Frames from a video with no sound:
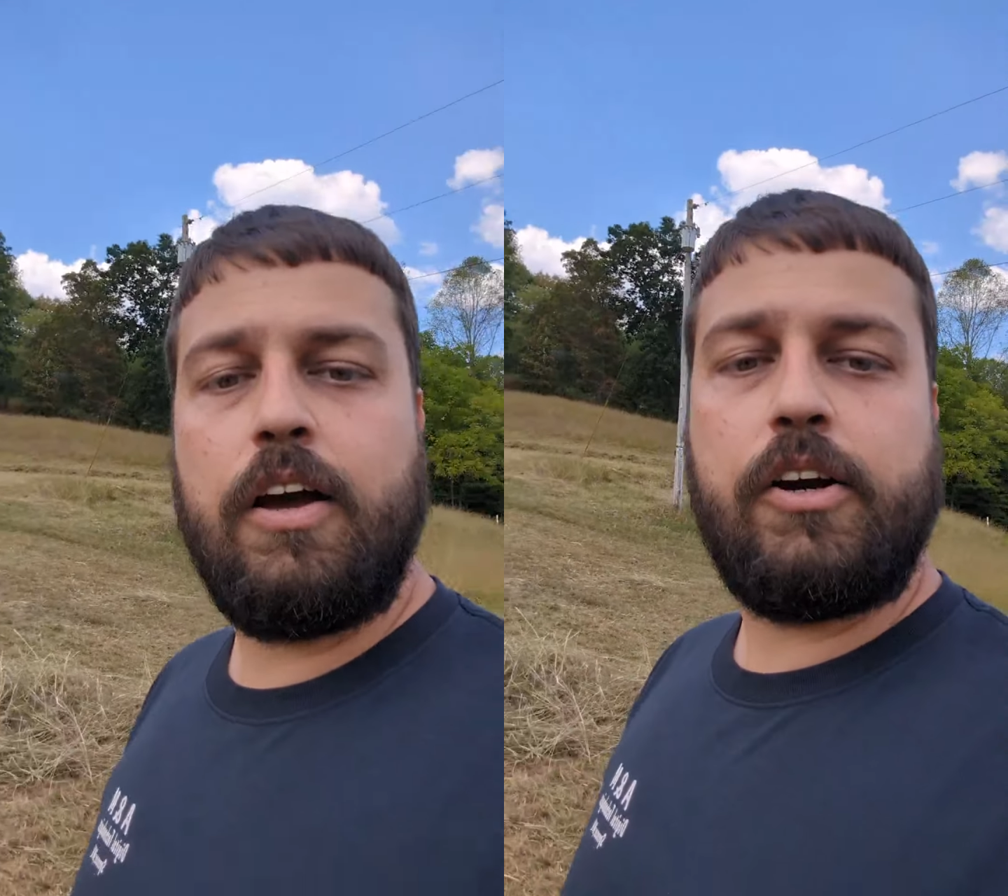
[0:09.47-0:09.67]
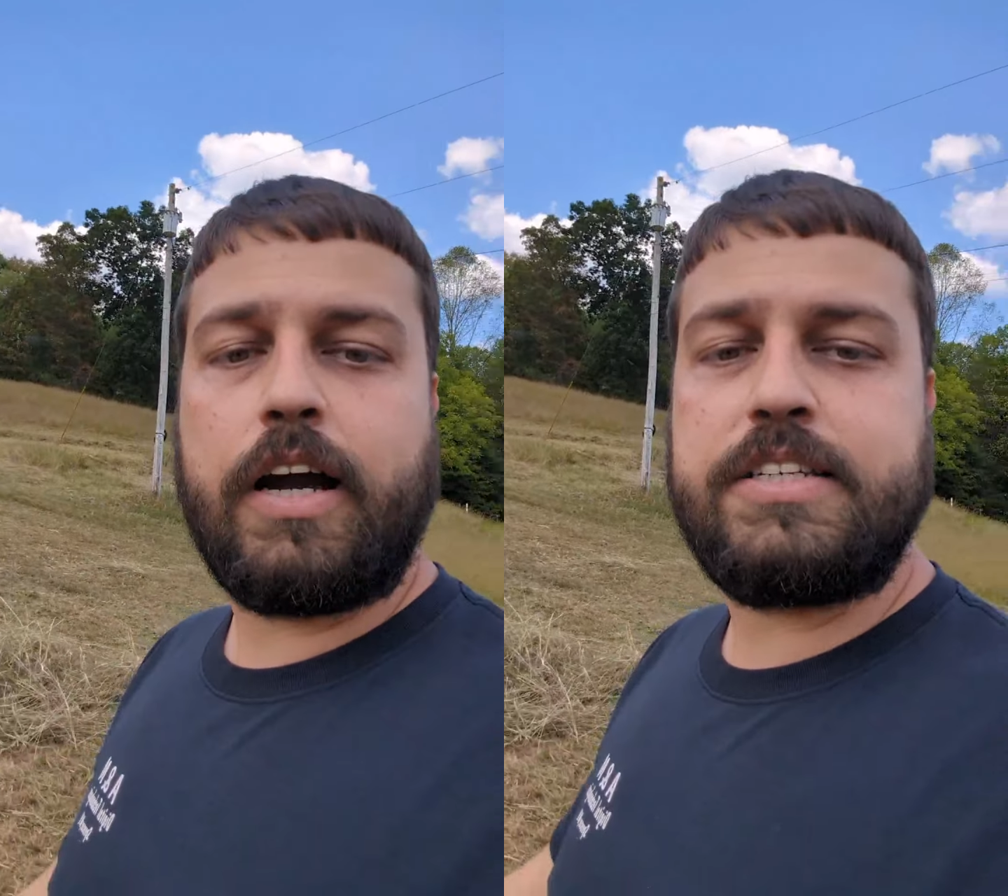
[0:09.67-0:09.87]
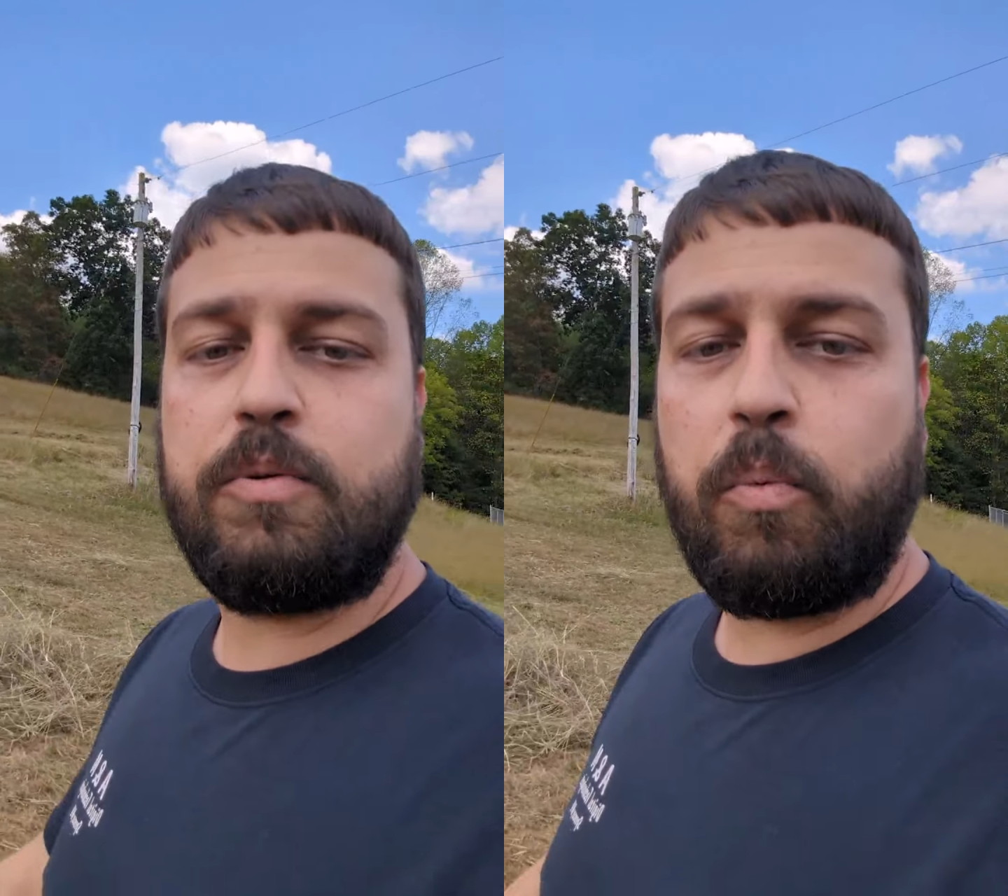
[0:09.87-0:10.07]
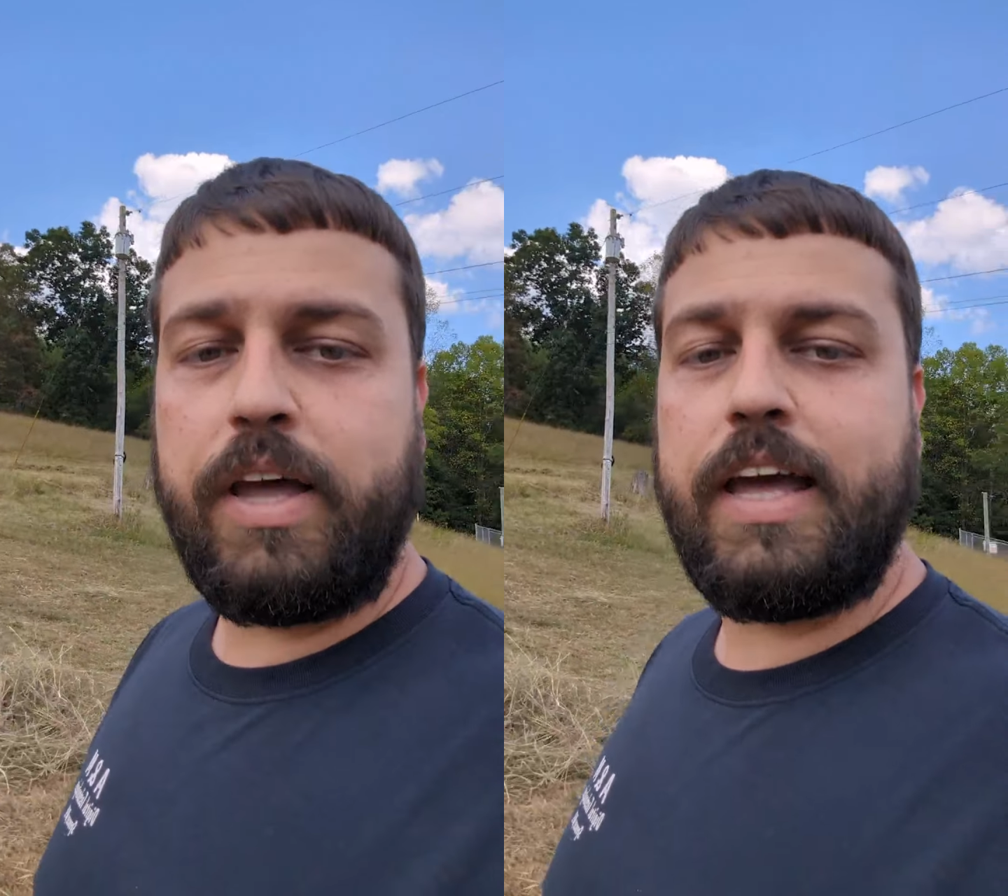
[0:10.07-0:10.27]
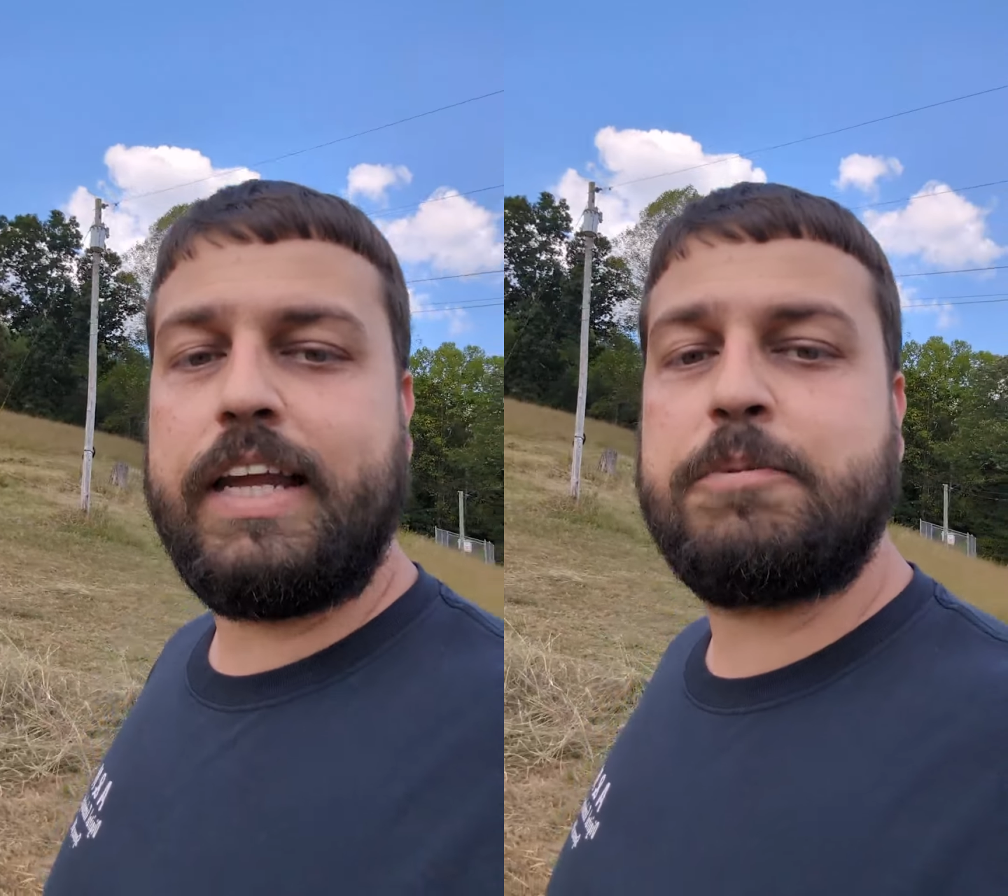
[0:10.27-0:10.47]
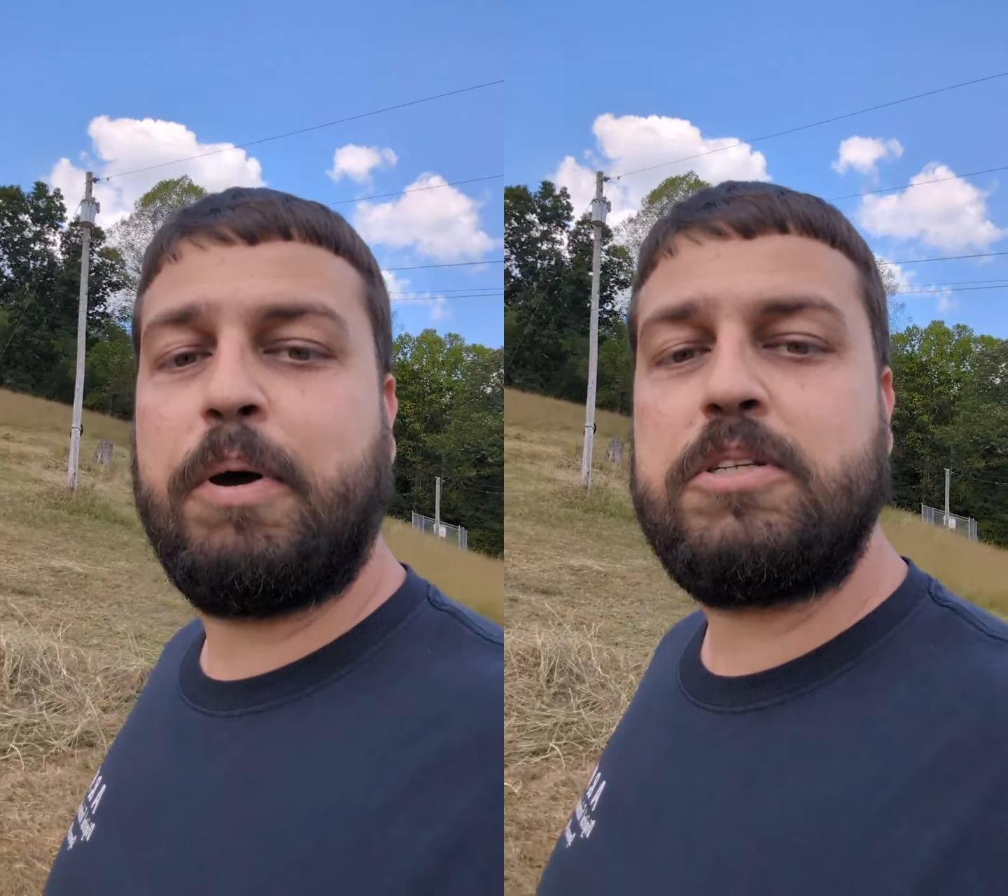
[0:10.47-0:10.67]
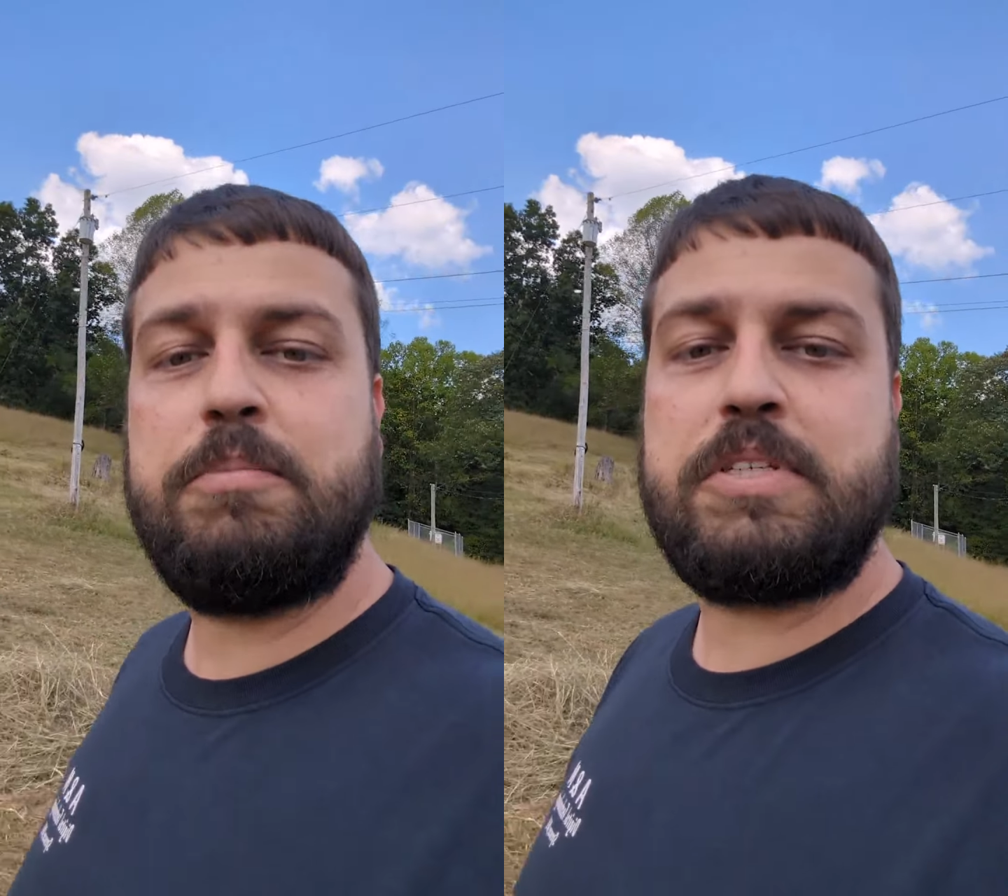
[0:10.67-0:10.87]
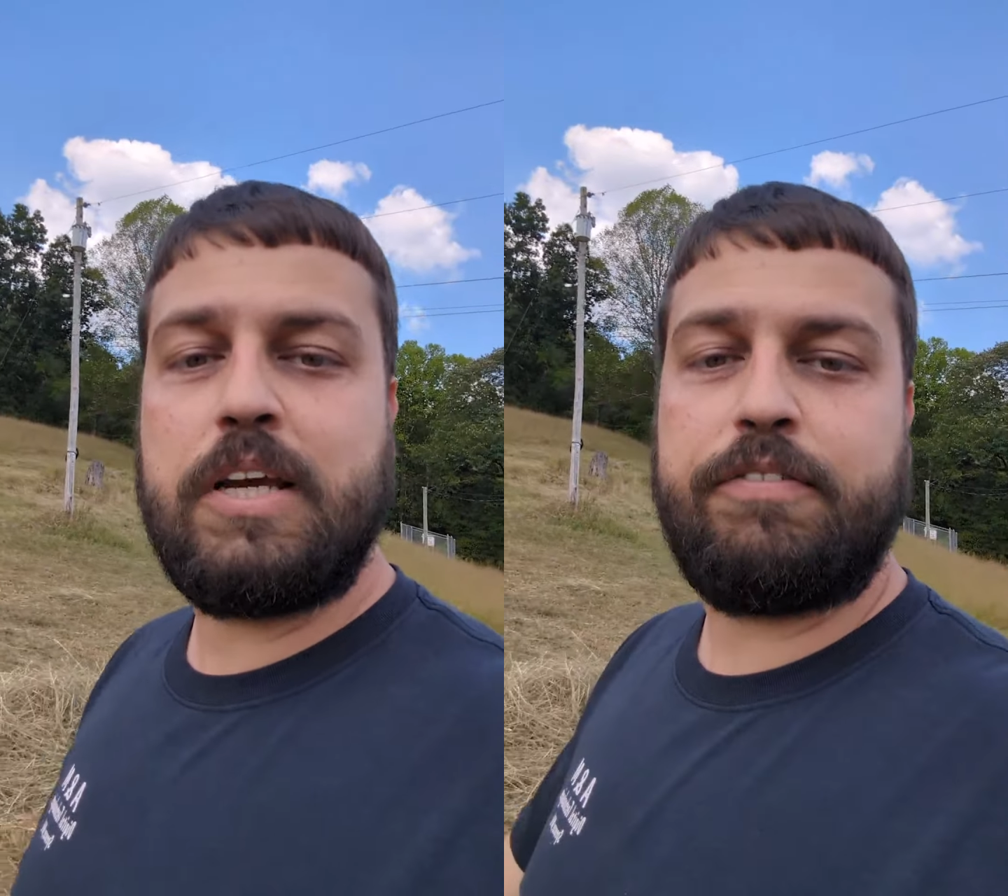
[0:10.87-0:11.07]
Grayson went and exposed
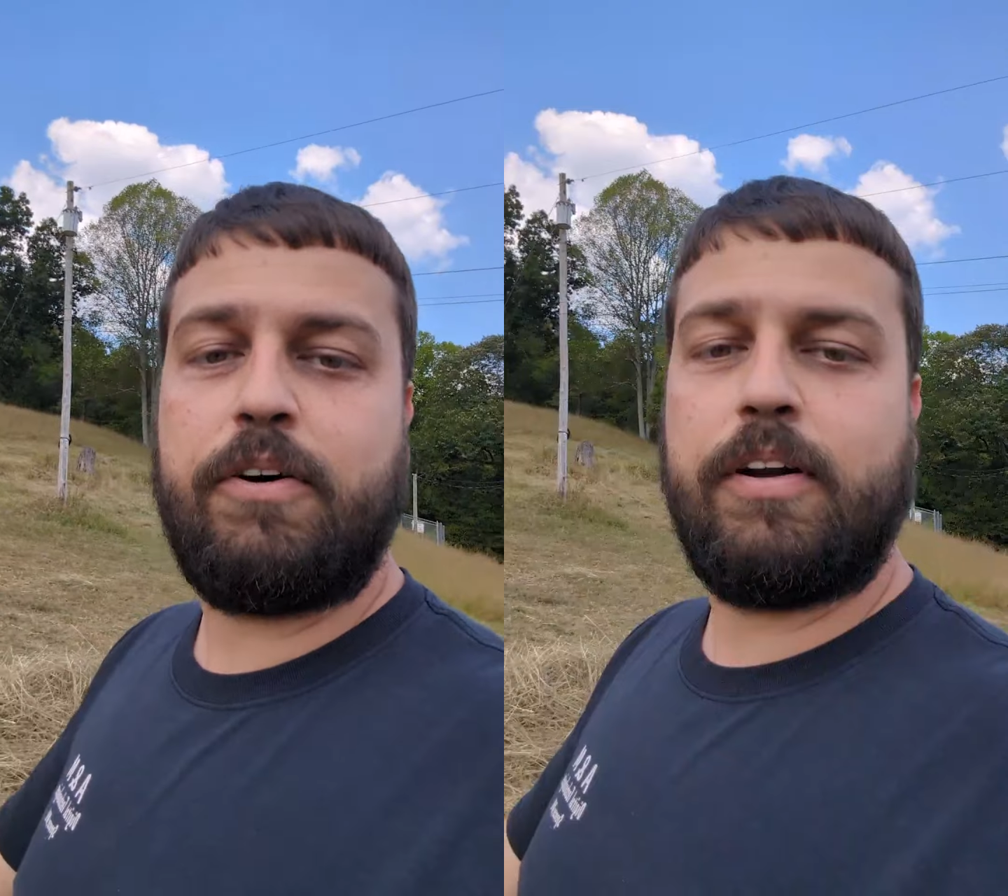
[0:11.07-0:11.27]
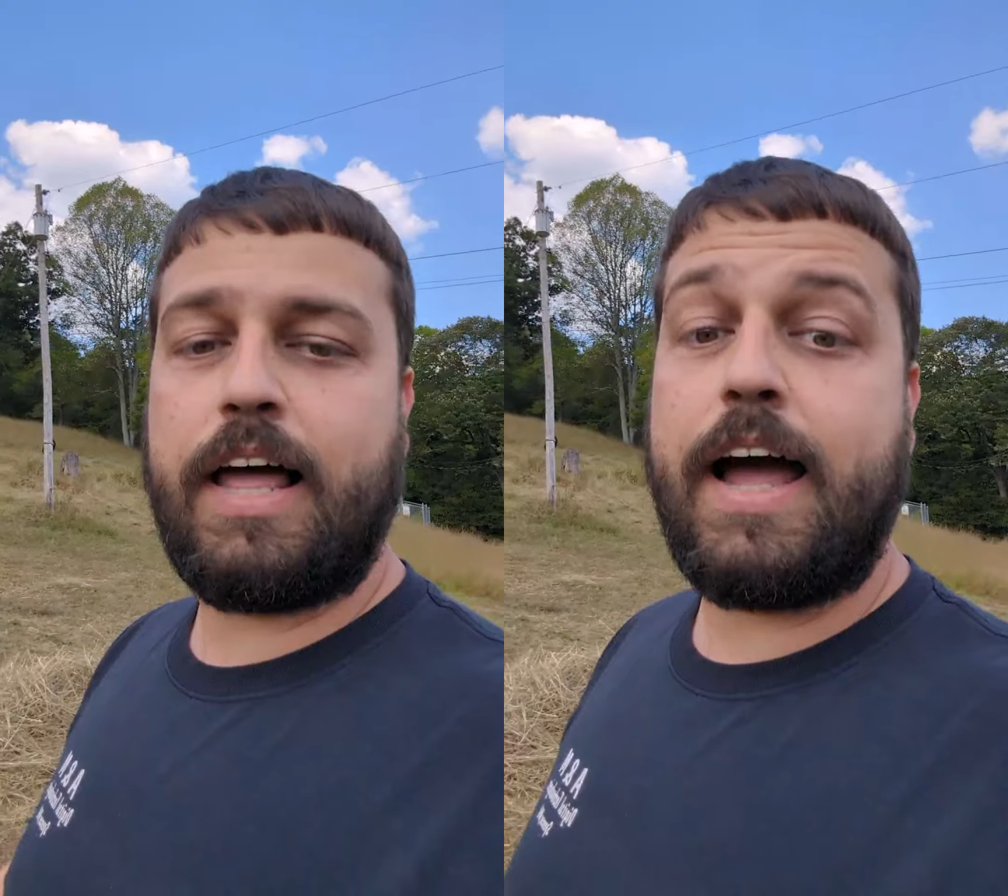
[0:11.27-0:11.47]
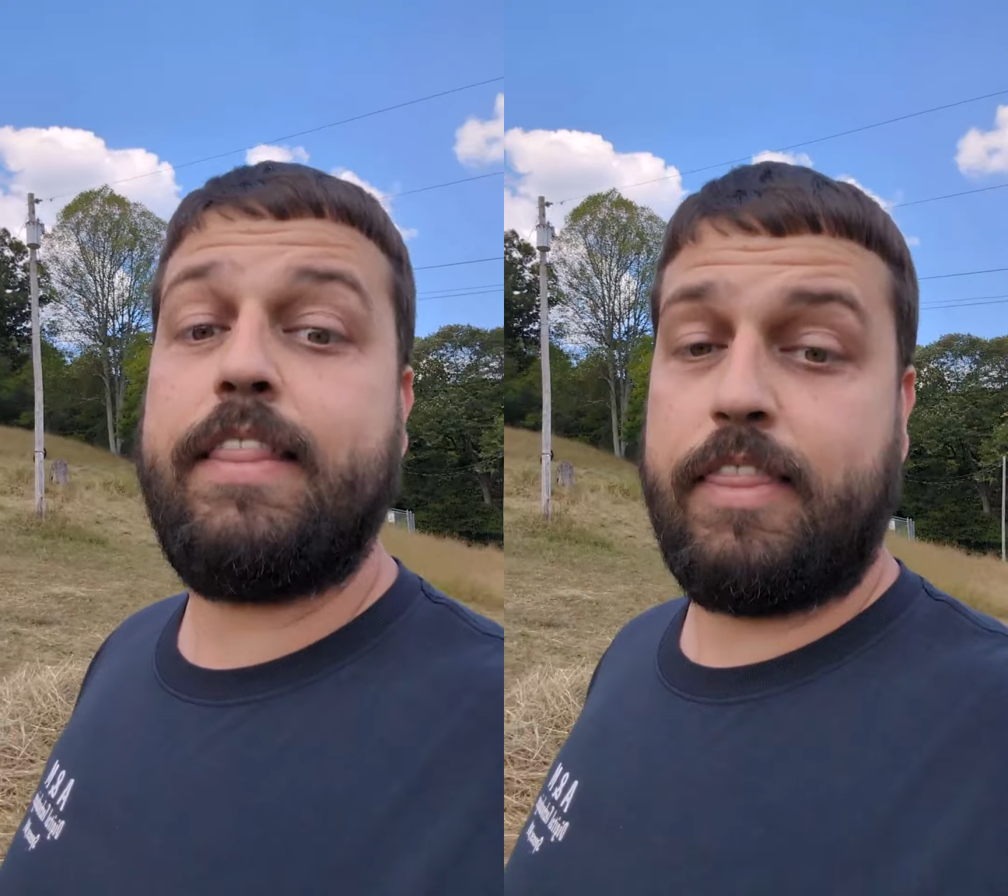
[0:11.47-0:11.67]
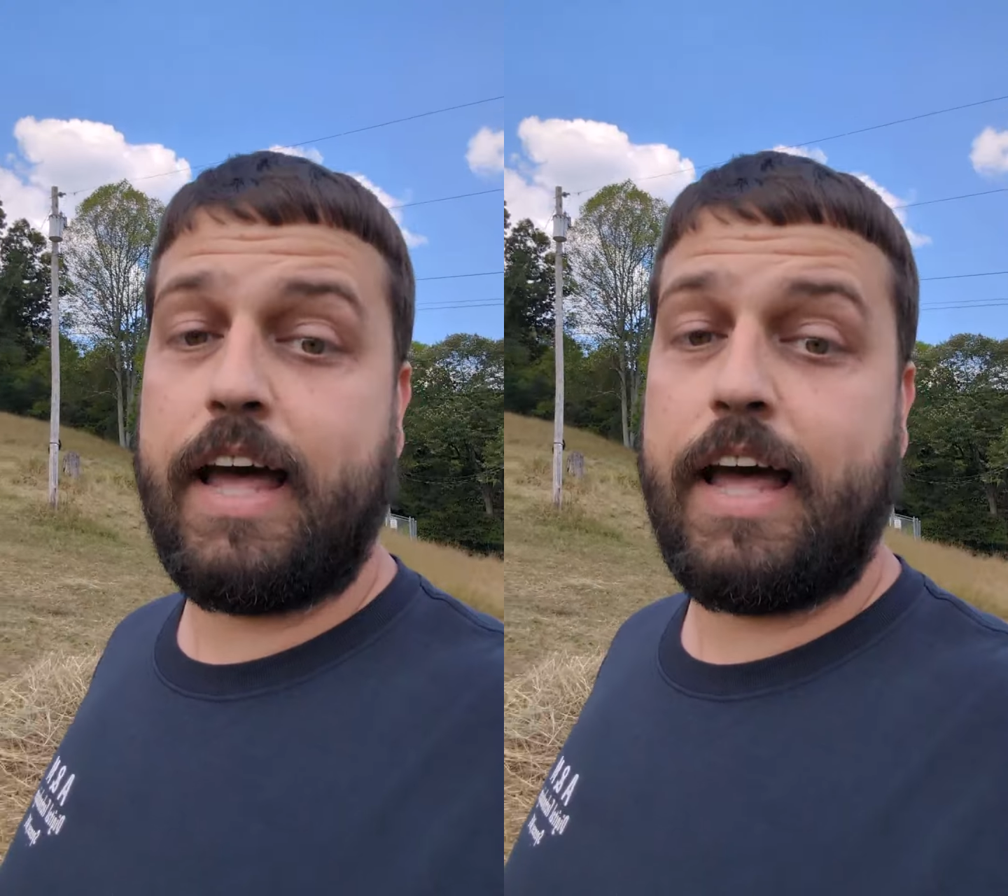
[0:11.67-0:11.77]
himself online.